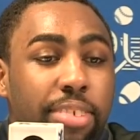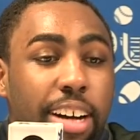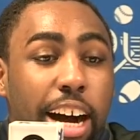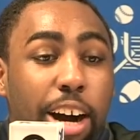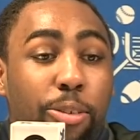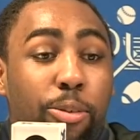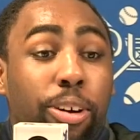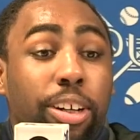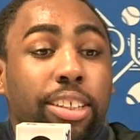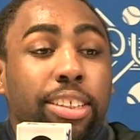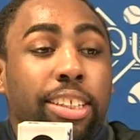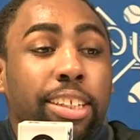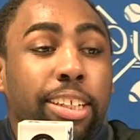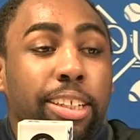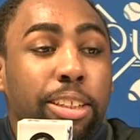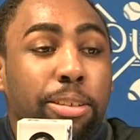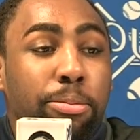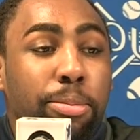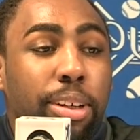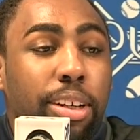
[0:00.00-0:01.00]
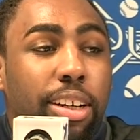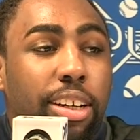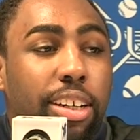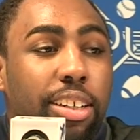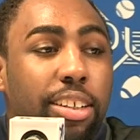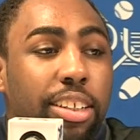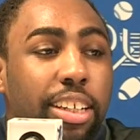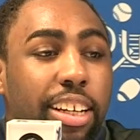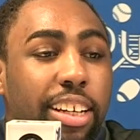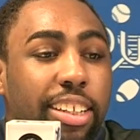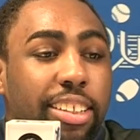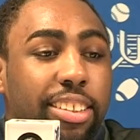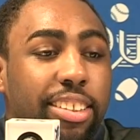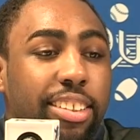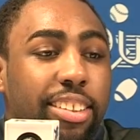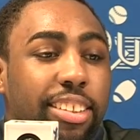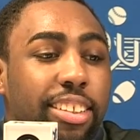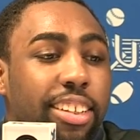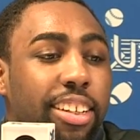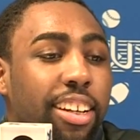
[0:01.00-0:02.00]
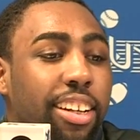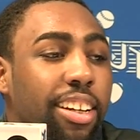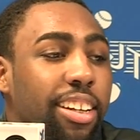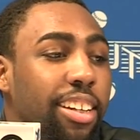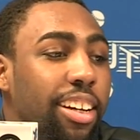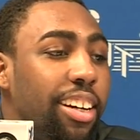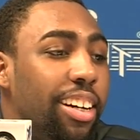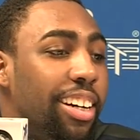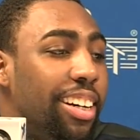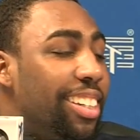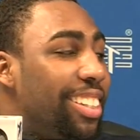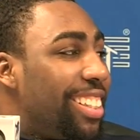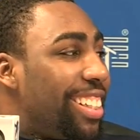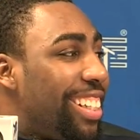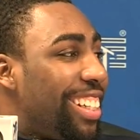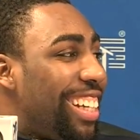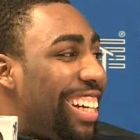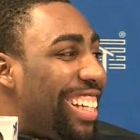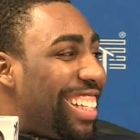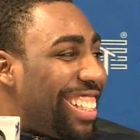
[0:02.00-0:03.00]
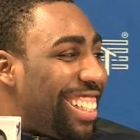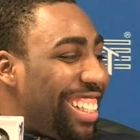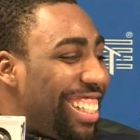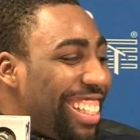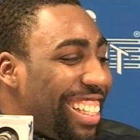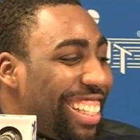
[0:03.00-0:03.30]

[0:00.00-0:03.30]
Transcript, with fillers: I wanted to get the ball, and he was uh, going to get the ball.